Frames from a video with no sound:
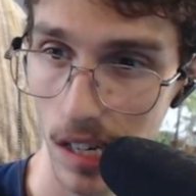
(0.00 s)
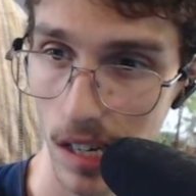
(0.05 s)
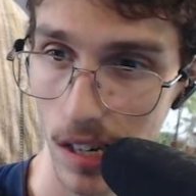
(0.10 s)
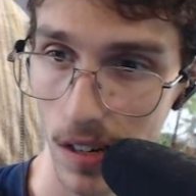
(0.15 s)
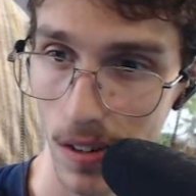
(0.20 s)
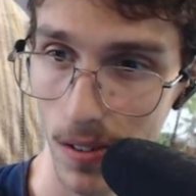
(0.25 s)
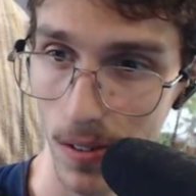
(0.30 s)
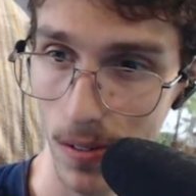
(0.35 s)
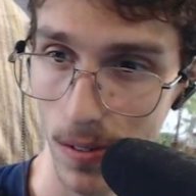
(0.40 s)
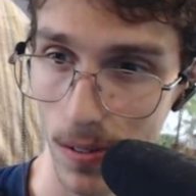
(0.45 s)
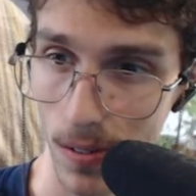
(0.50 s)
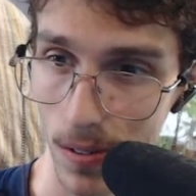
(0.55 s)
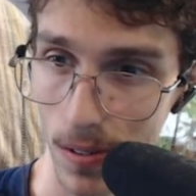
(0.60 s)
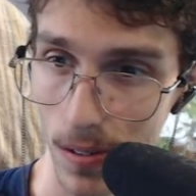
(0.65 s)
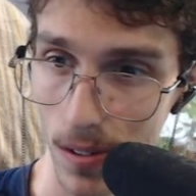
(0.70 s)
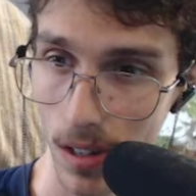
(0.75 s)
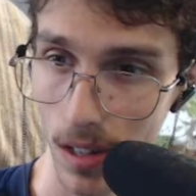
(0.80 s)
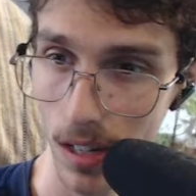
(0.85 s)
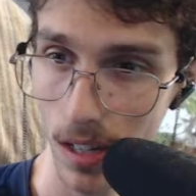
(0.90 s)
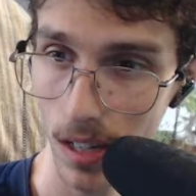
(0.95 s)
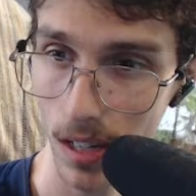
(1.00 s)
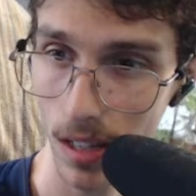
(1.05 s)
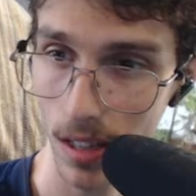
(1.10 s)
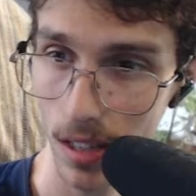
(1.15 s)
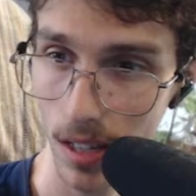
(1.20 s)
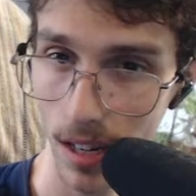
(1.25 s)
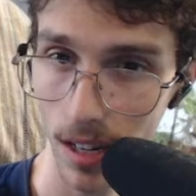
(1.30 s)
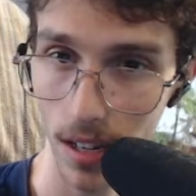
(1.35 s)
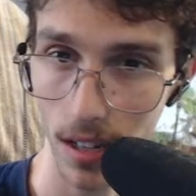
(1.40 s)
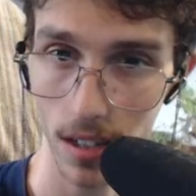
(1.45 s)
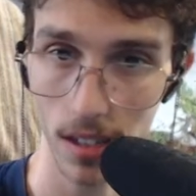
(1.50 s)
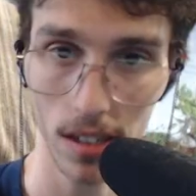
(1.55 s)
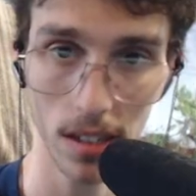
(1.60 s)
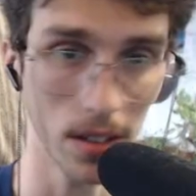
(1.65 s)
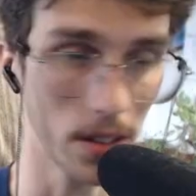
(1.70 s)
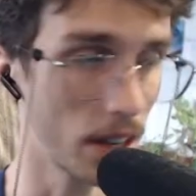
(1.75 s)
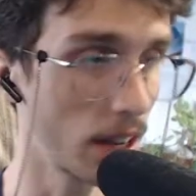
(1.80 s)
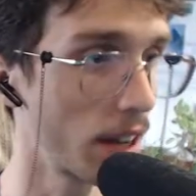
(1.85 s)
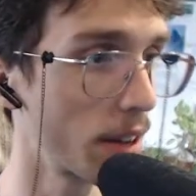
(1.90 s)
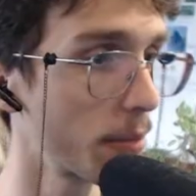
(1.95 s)
Right there.
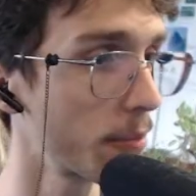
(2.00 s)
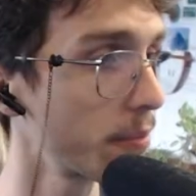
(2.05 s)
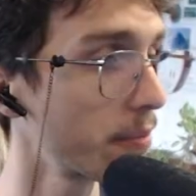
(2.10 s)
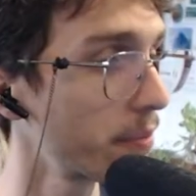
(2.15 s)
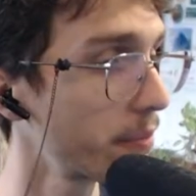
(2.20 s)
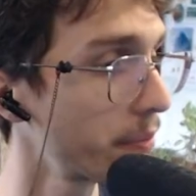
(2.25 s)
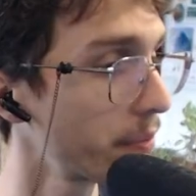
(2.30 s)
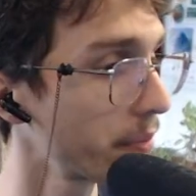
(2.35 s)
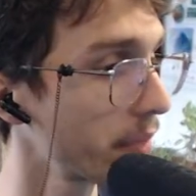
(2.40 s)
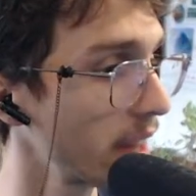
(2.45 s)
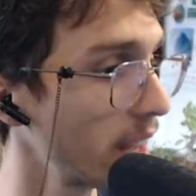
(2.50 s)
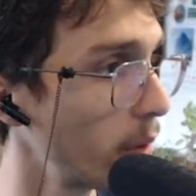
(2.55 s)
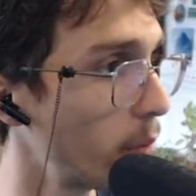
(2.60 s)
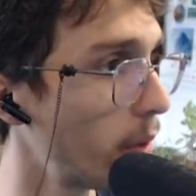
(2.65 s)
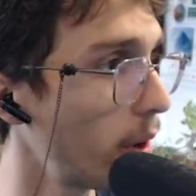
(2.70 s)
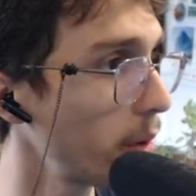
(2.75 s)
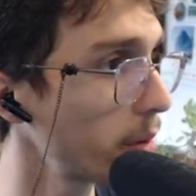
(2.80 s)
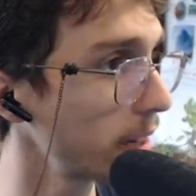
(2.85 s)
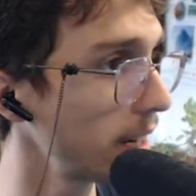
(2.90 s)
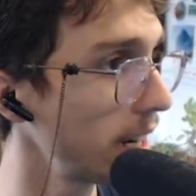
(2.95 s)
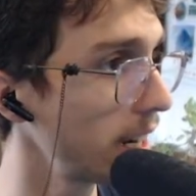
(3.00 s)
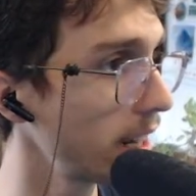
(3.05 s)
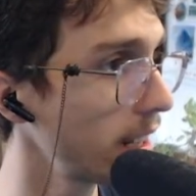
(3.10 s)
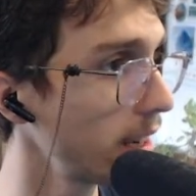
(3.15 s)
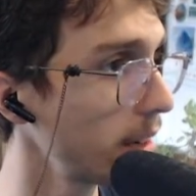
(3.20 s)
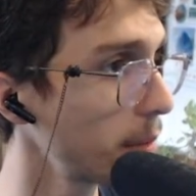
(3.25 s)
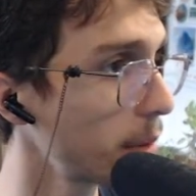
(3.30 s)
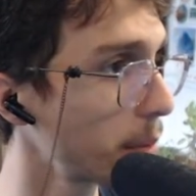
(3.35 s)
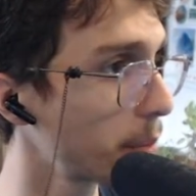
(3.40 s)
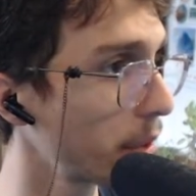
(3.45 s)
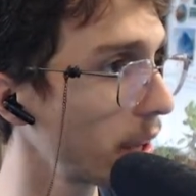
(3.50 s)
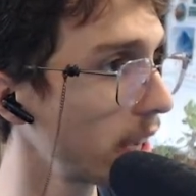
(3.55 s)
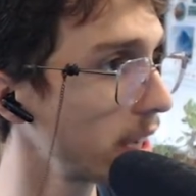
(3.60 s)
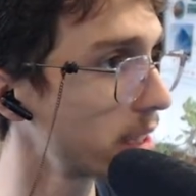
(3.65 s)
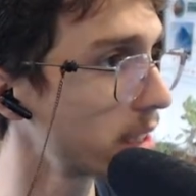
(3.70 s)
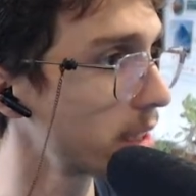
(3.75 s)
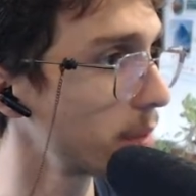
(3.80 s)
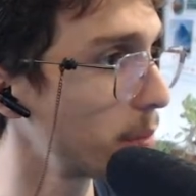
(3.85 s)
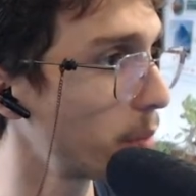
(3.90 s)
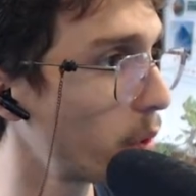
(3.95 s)
Okay. And while we're at it, I'm going to play
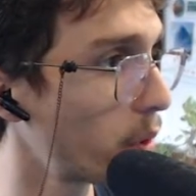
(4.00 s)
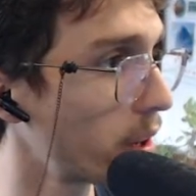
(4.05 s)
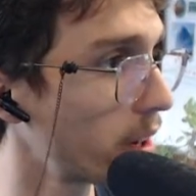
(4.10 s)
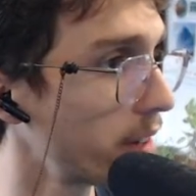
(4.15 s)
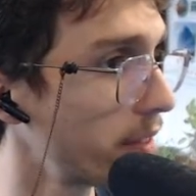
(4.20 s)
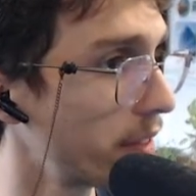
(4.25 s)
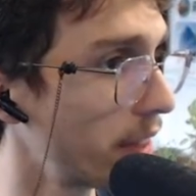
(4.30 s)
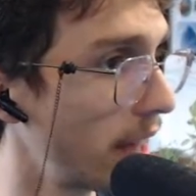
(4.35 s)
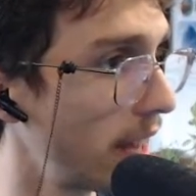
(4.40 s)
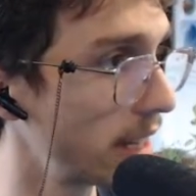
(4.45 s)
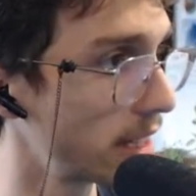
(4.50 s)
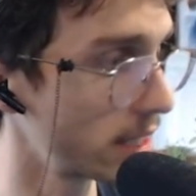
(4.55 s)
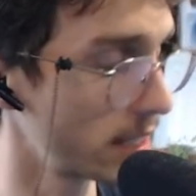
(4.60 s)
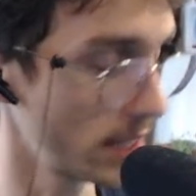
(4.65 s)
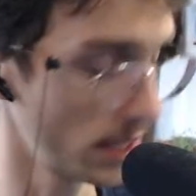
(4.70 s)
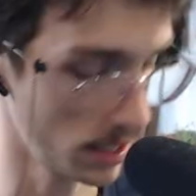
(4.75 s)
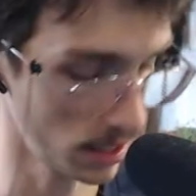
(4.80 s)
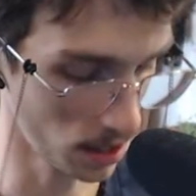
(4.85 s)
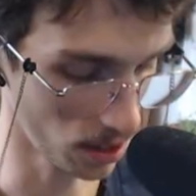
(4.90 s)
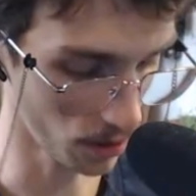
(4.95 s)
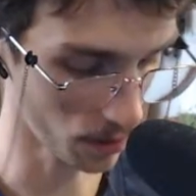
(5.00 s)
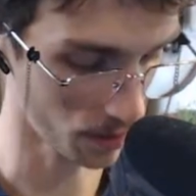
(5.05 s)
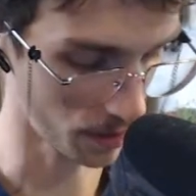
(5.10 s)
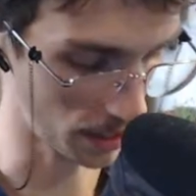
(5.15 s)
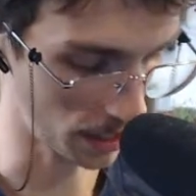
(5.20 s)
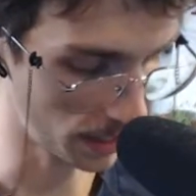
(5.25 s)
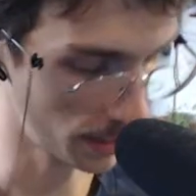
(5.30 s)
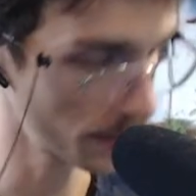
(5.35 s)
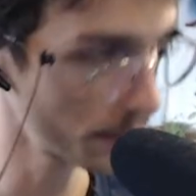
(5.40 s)
some more of that lo-fi.